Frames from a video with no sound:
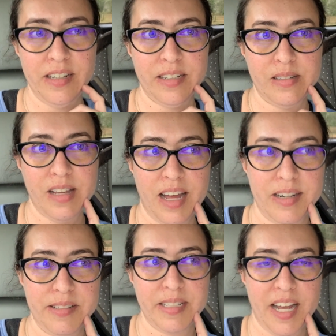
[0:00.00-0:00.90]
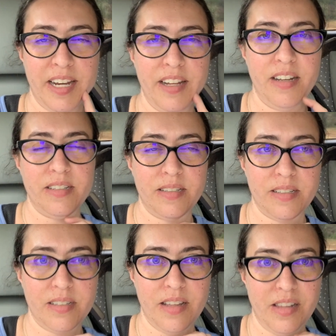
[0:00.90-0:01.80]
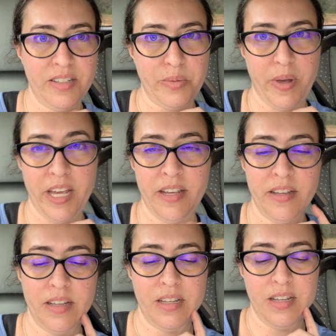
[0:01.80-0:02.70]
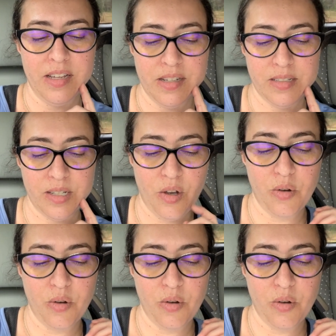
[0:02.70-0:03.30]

because God is guiding us this way. So